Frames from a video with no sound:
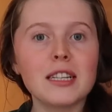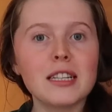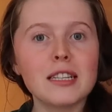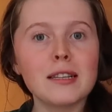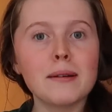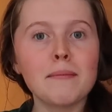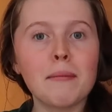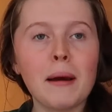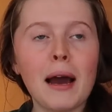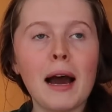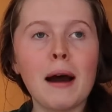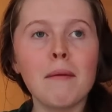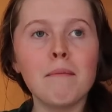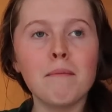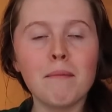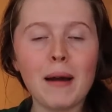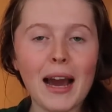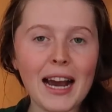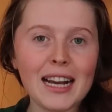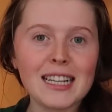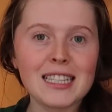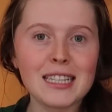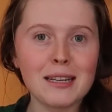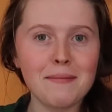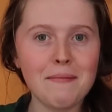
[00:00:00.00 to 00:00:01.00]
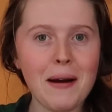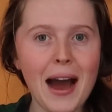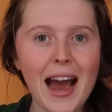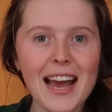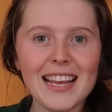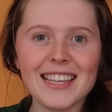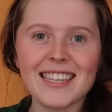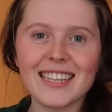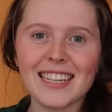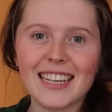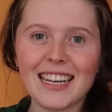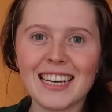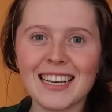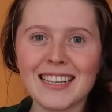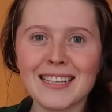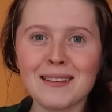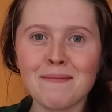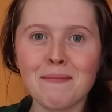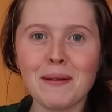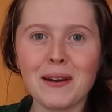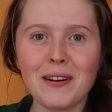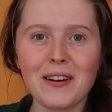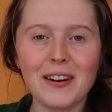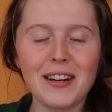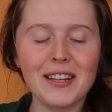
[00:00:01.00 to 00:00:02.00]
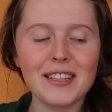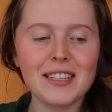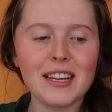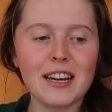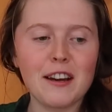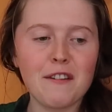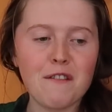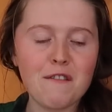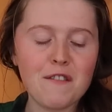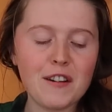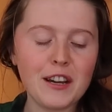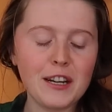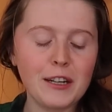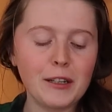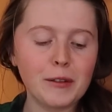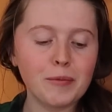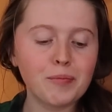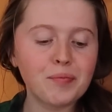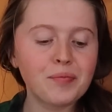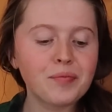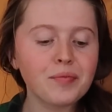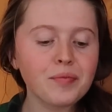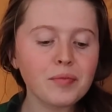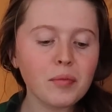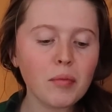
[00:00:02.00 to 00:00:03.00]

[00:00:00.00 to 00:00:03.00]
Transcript: It's about maximizing experience, I feel.